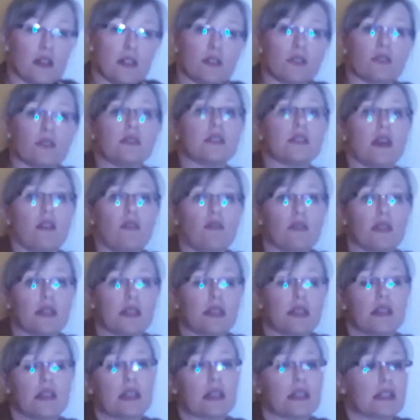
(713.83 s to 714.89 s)
to
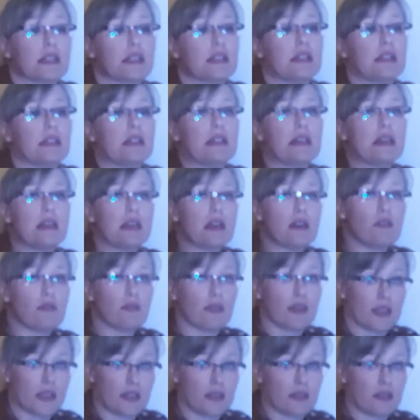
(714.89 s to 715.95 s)
70, it's
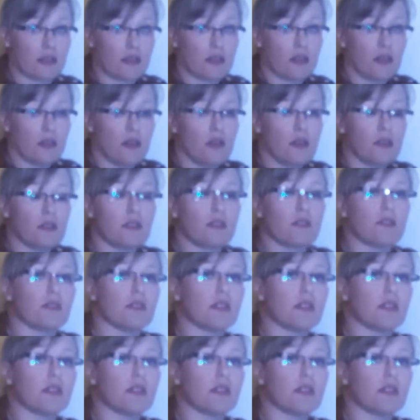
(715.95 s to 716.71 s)
nearest to